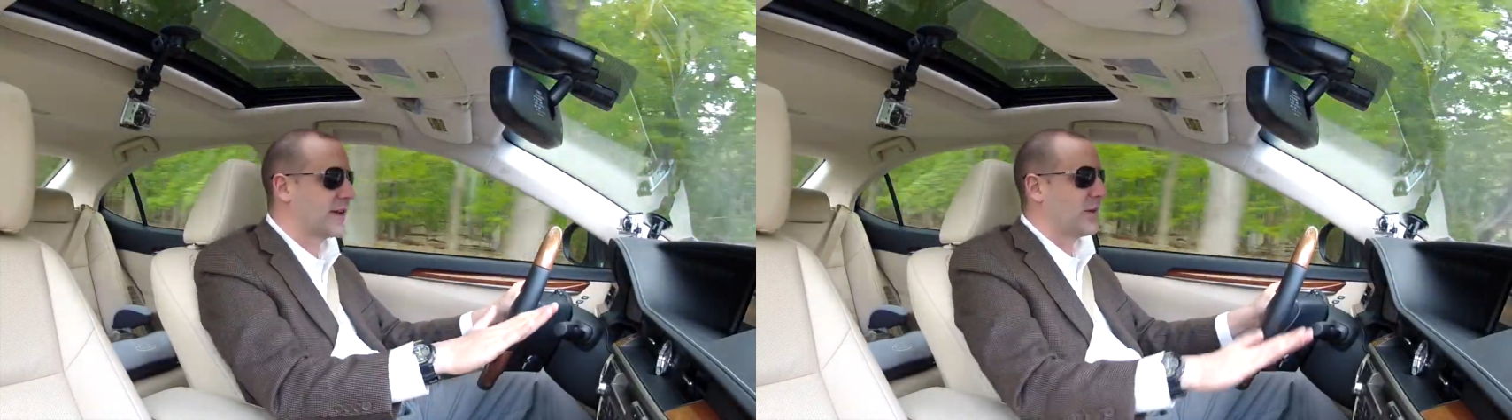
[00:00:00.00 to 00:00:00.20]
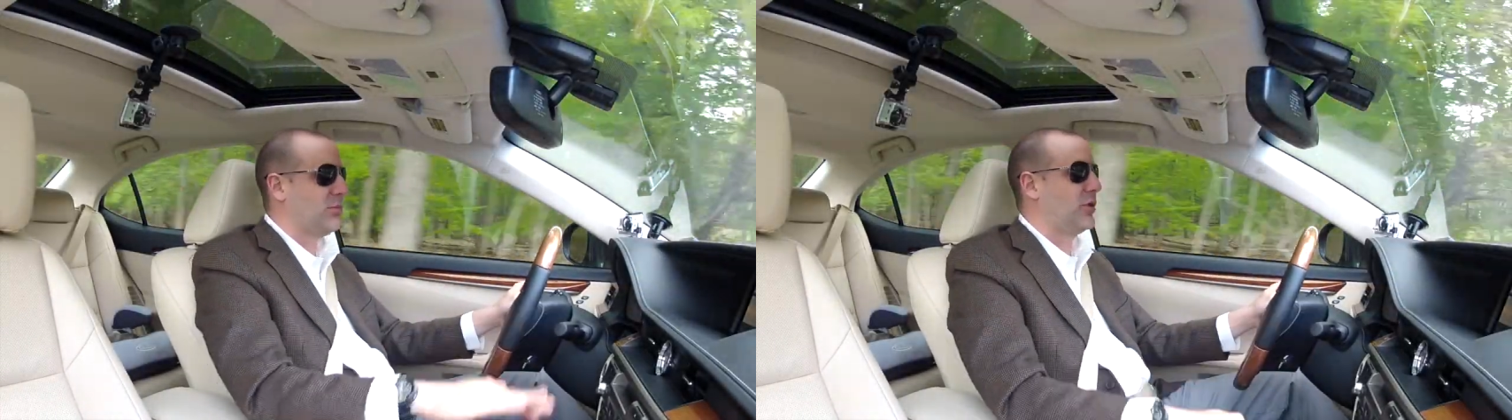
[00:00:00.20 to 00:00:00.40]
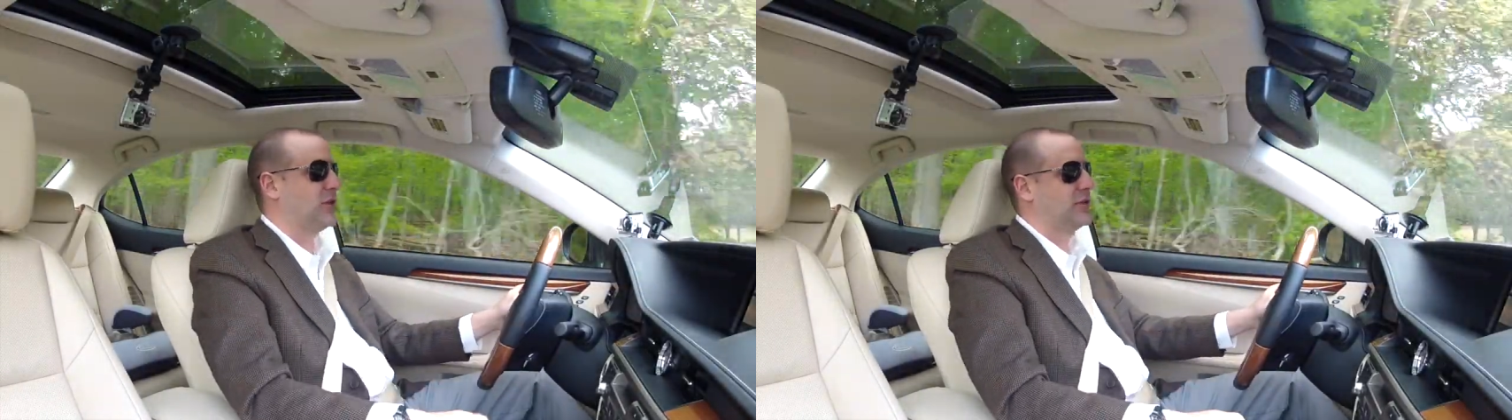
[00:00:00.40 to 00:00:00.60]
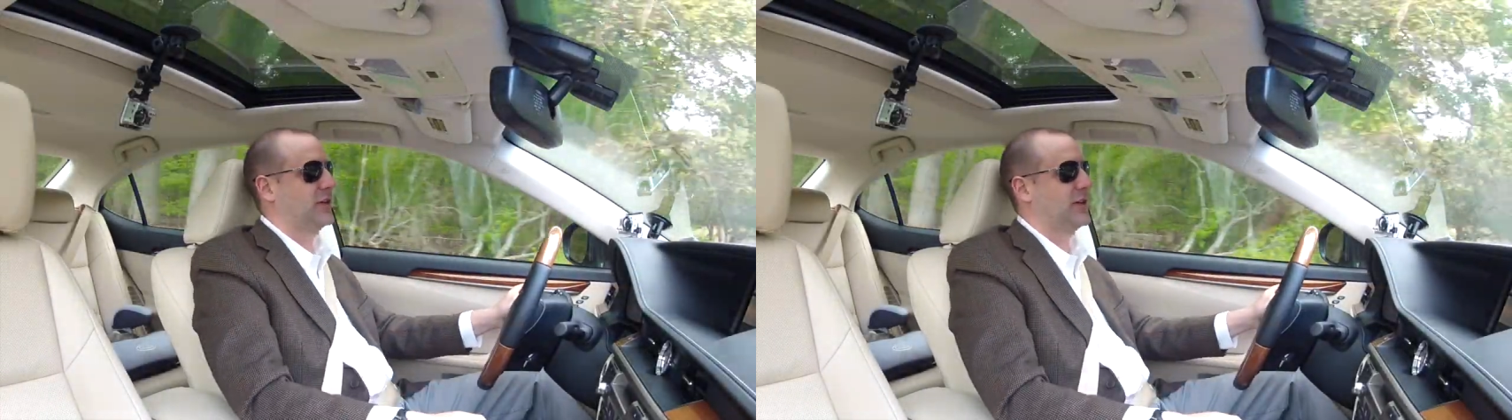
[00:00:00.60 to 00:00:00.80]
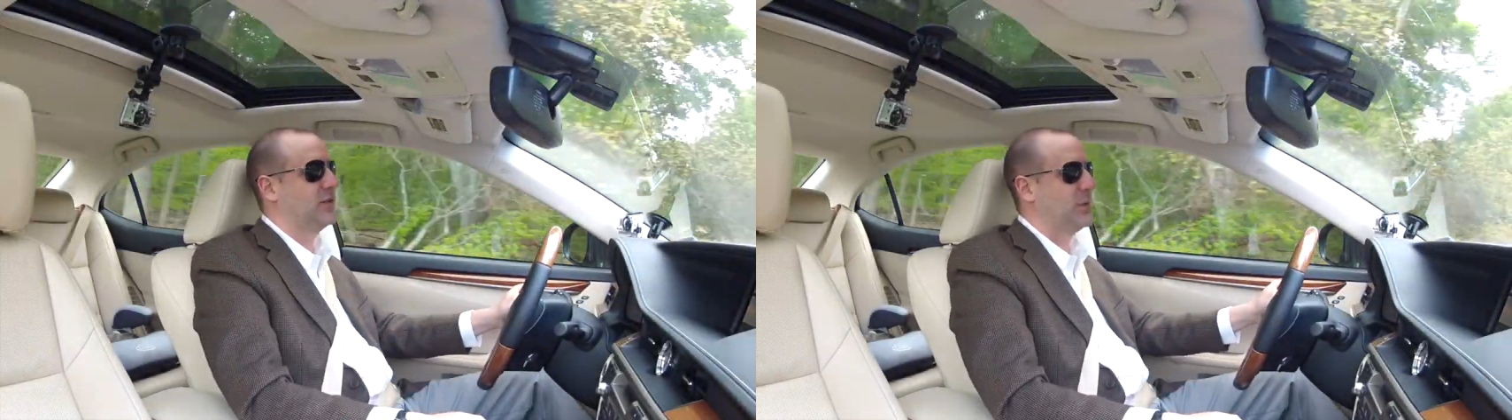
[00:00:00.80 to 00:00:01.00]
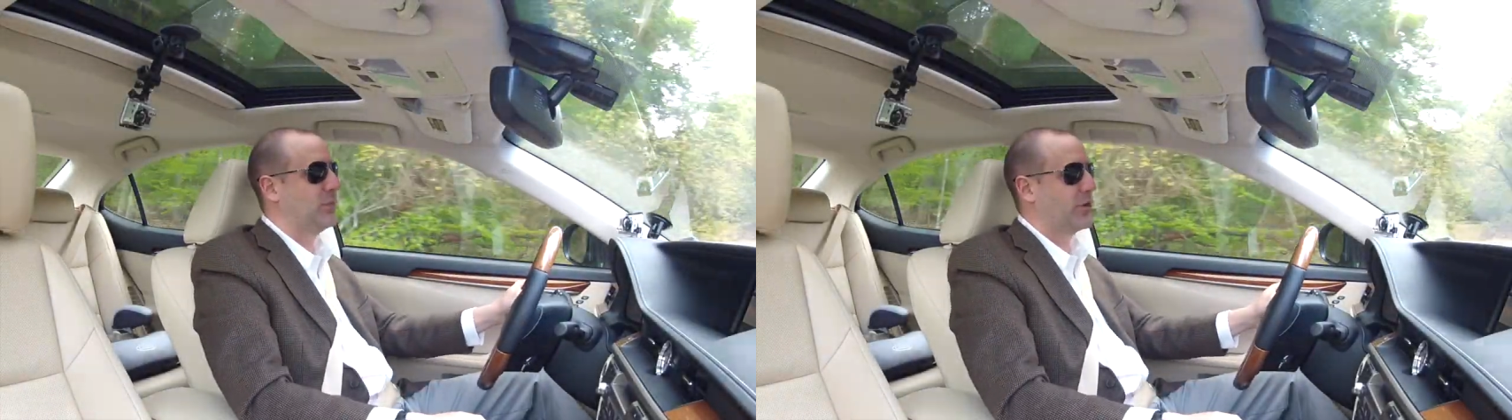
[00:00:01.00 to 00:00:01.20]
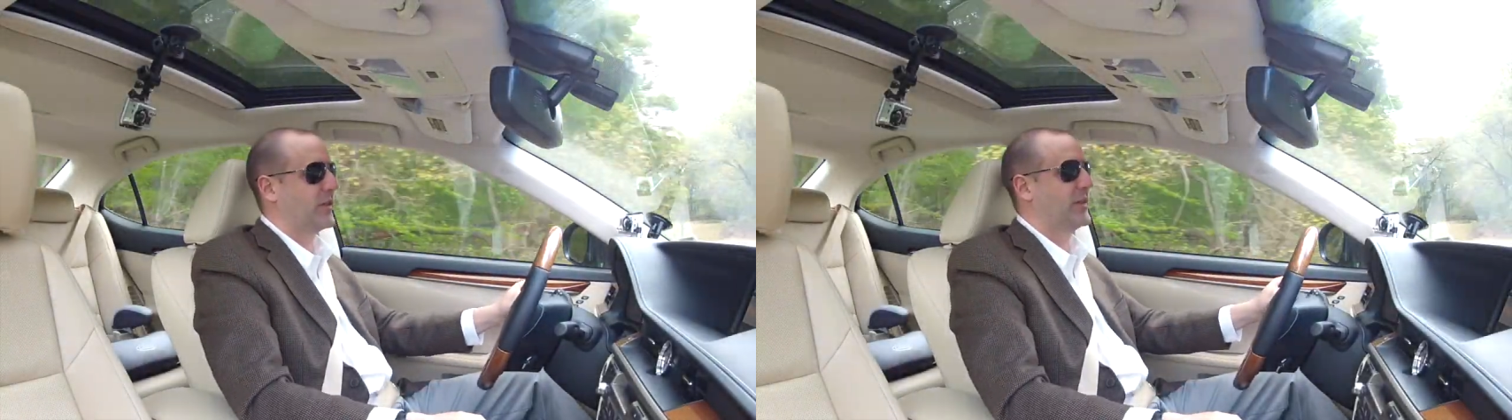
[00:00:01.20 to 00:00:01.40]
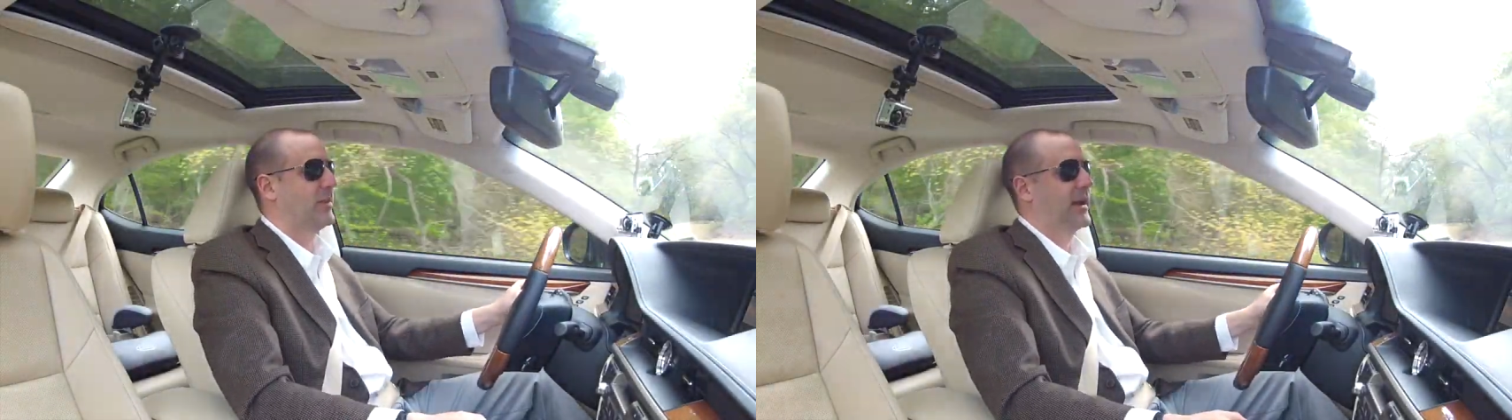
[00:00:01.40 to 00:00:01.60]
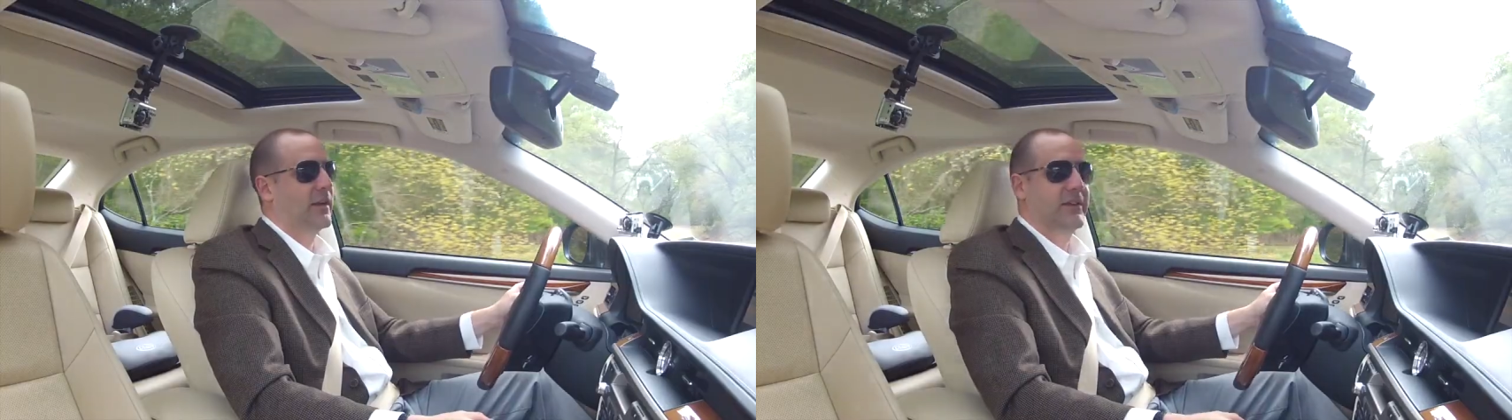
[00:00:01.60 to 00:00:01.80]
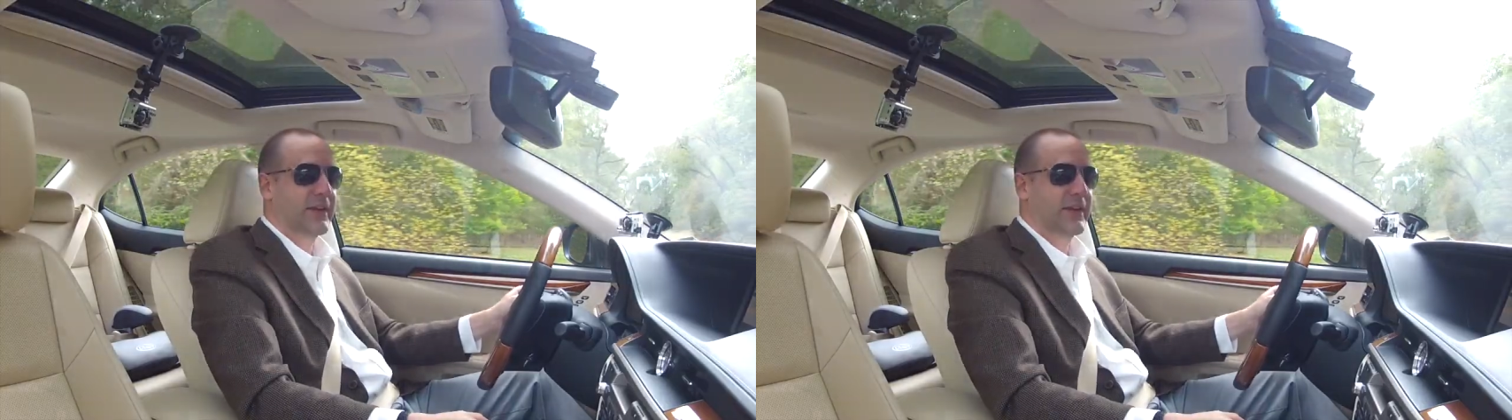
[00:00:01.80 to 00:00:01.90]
little push that needs to be put on the pedal